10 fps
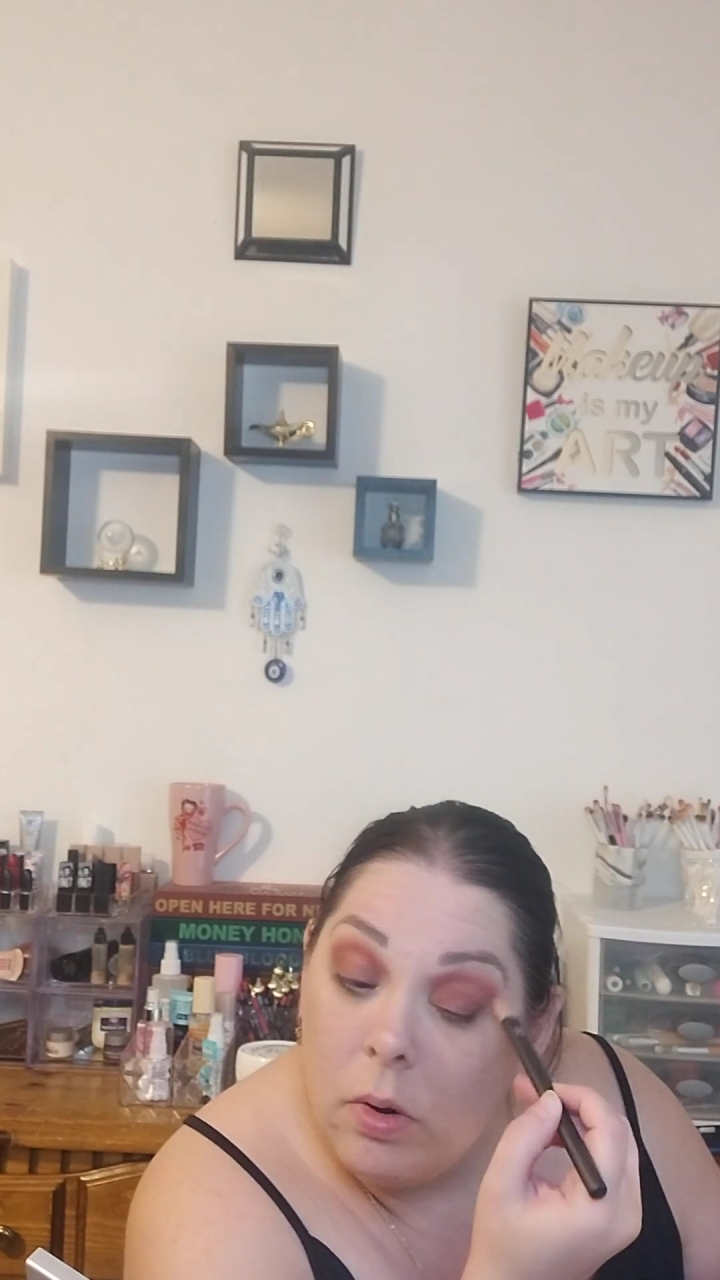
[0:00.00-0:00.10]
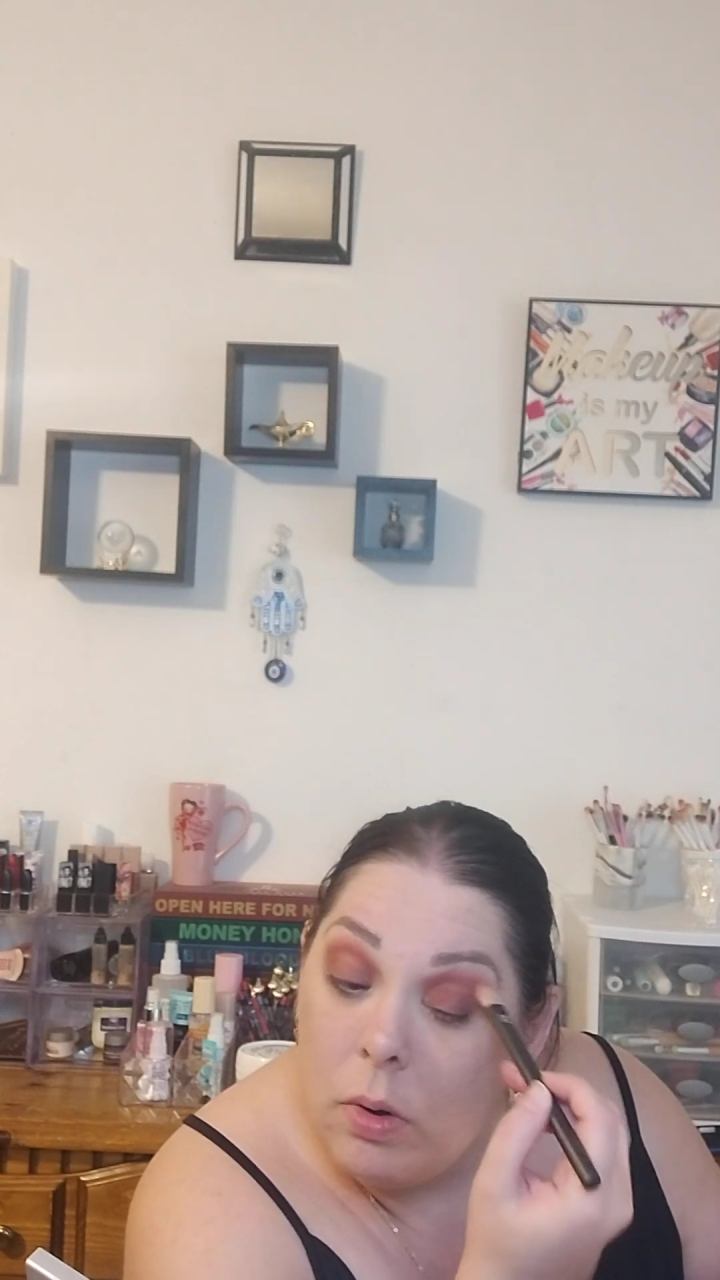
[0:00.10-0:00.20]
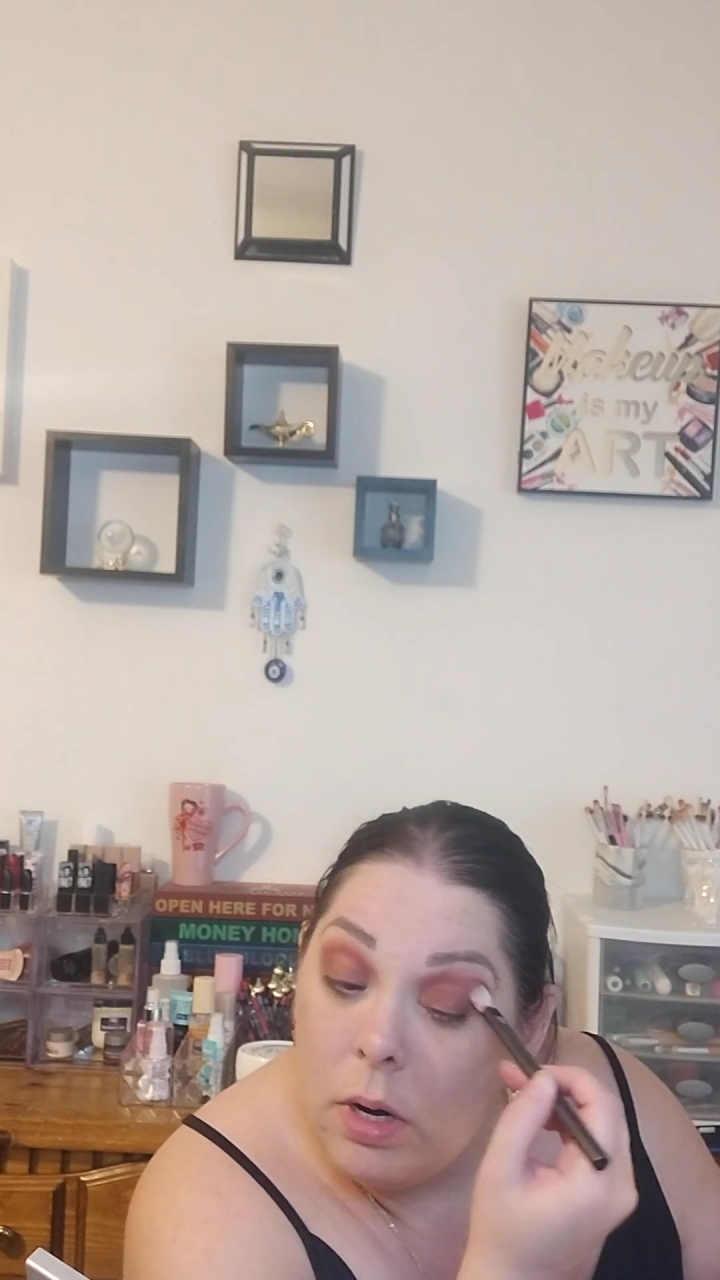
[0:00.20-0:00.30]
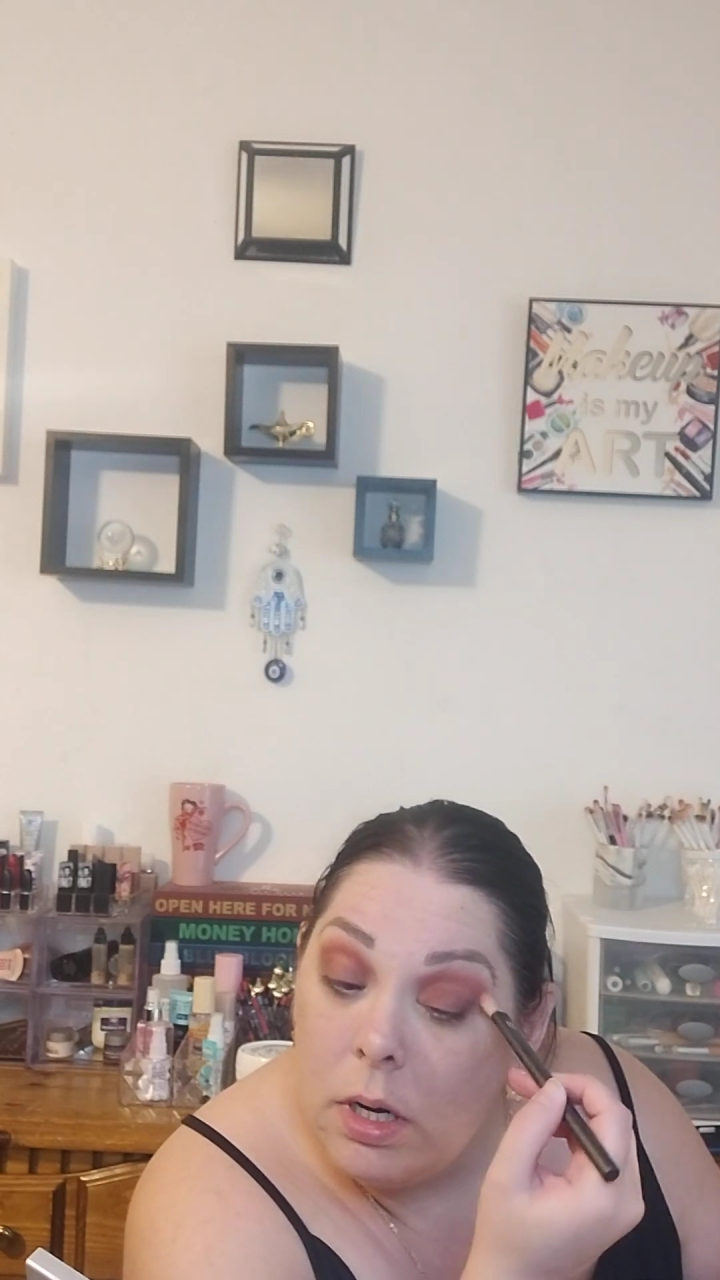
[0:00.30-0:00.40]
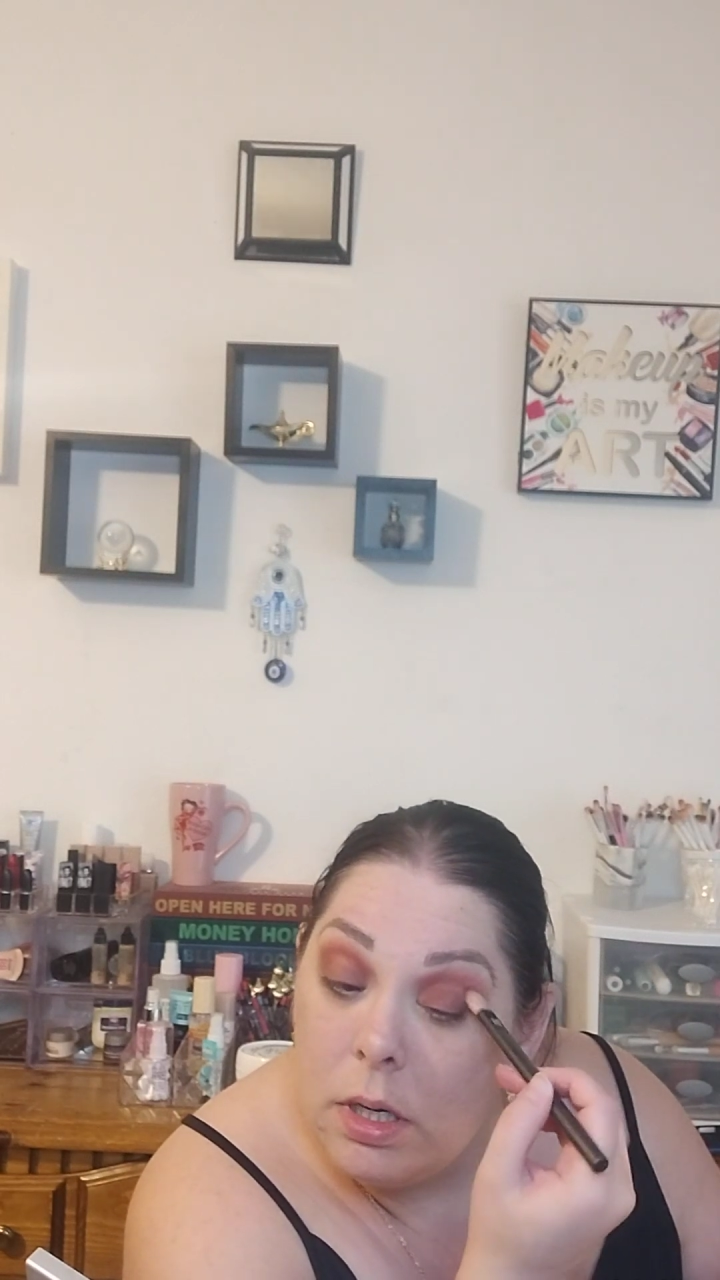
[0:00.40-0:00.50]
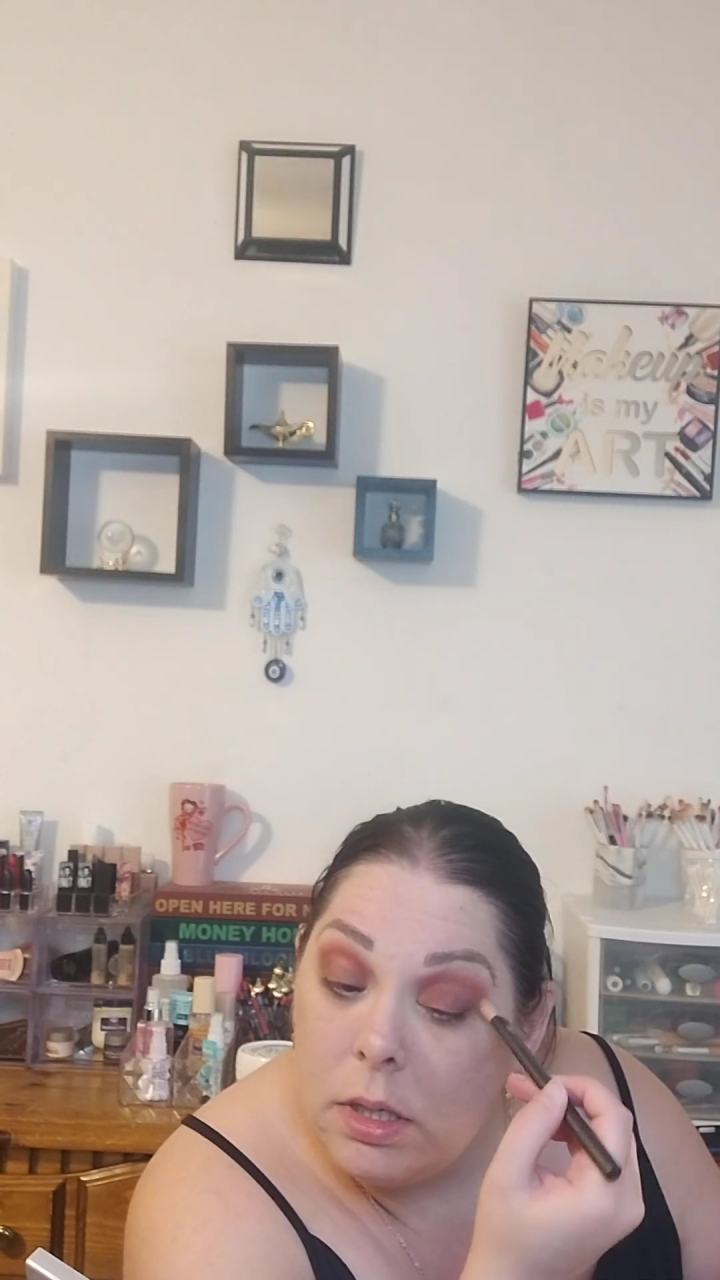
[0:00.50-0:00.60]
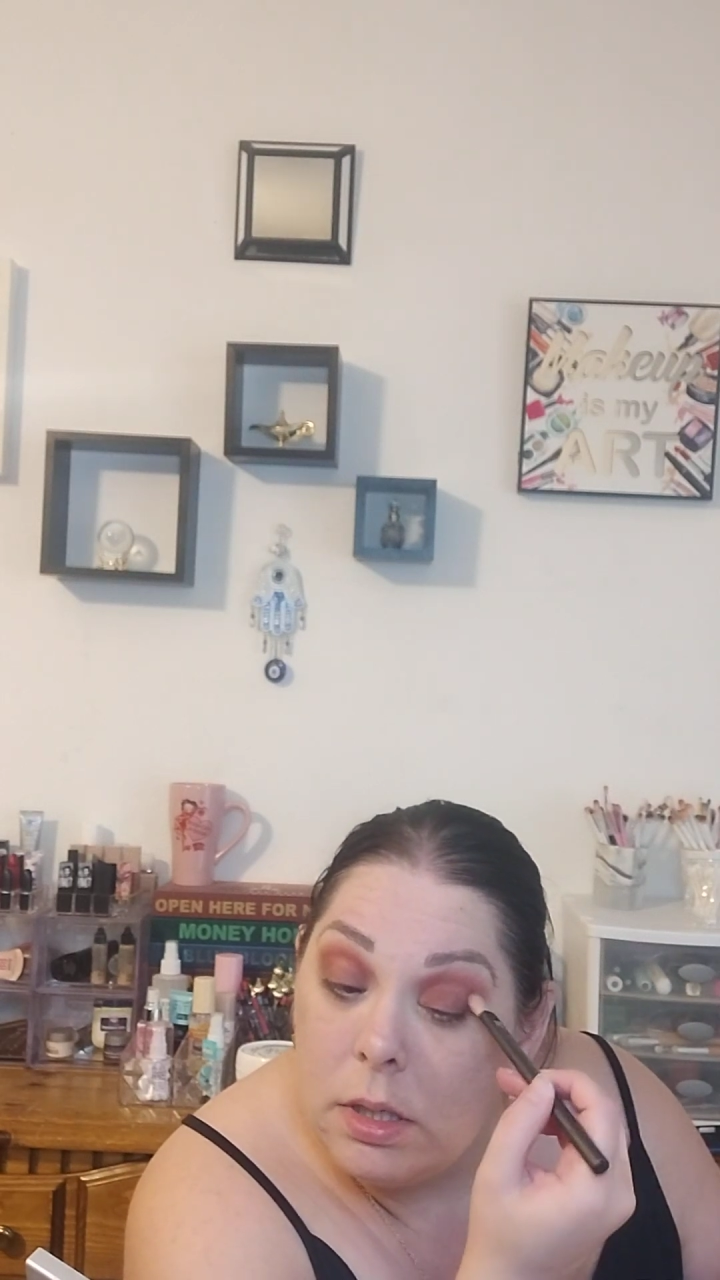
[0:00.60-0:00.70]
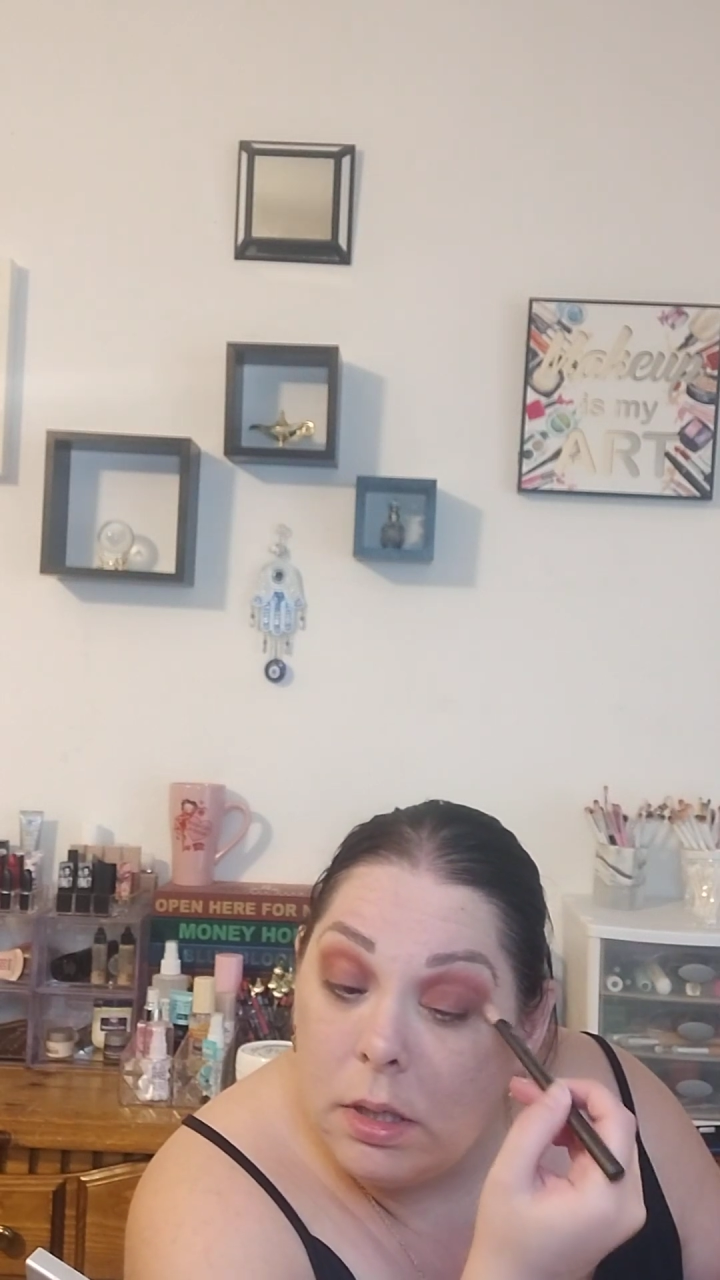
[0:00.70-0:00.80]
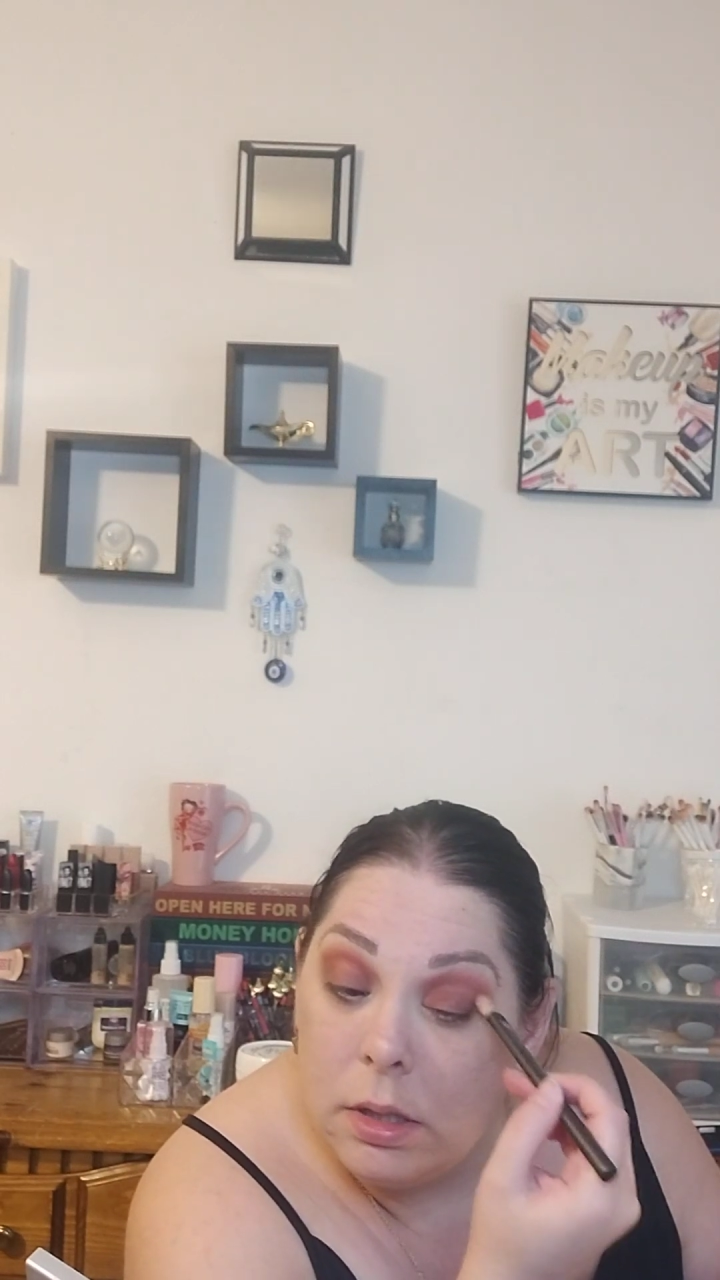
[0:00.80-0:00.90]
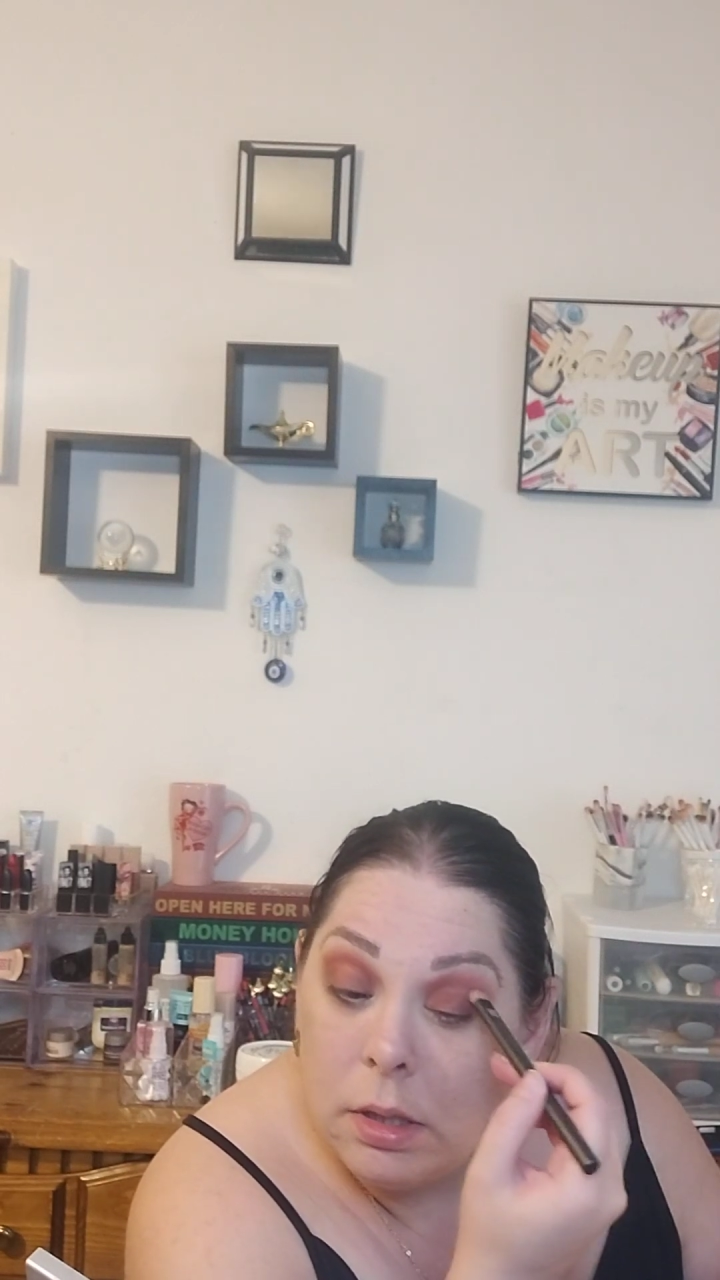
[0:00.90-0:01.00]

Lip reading: corner.